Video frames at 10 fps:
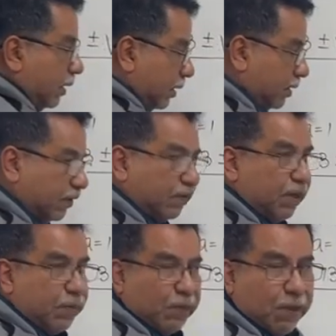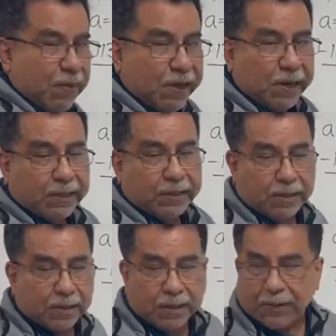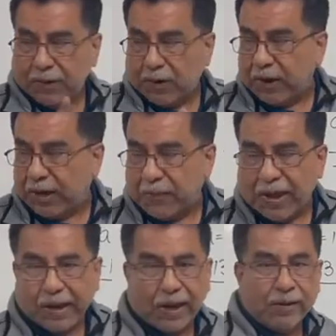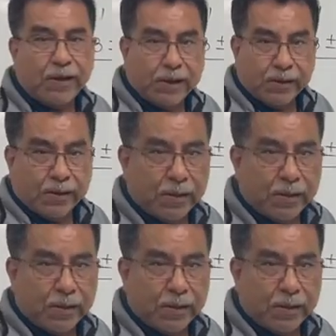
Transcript: just give me a minute. Let me go get my calculator.